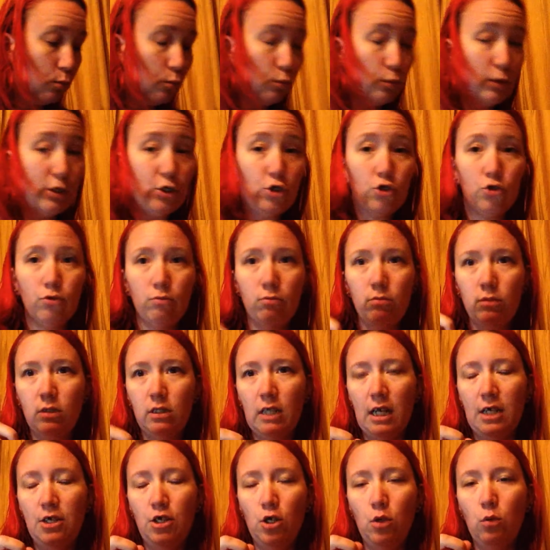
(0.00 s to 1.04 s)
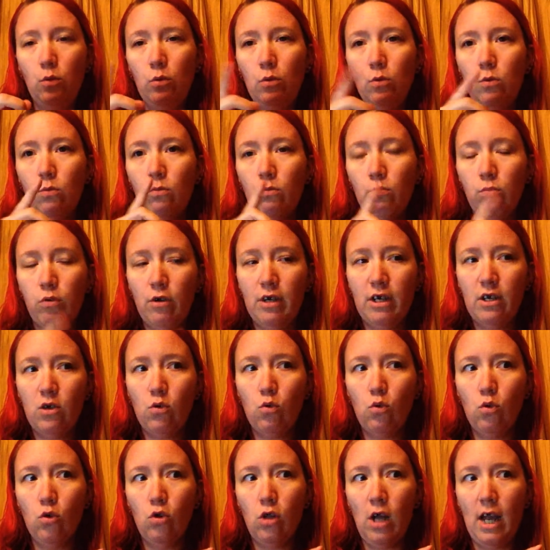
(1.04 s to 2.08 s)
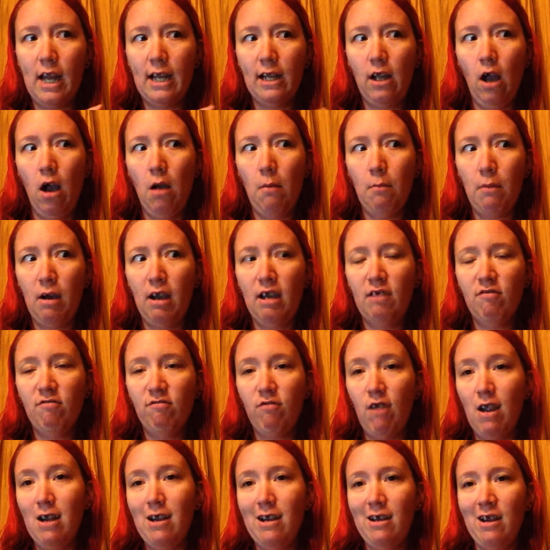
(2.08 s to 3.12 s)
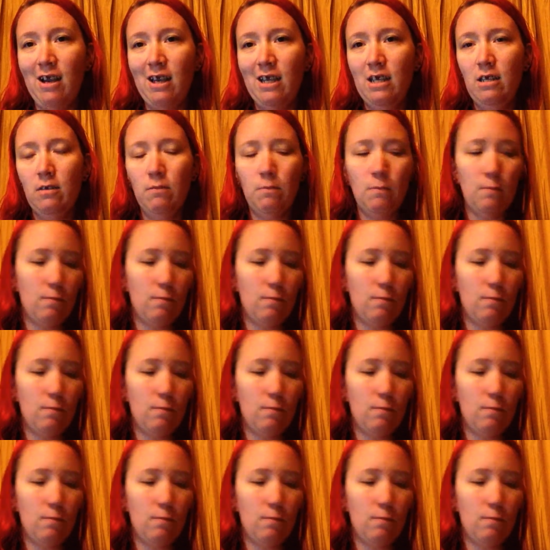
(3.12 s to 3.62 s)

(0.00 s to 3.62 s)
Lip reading: Which, side note, pretty cool. I got mine Friday night,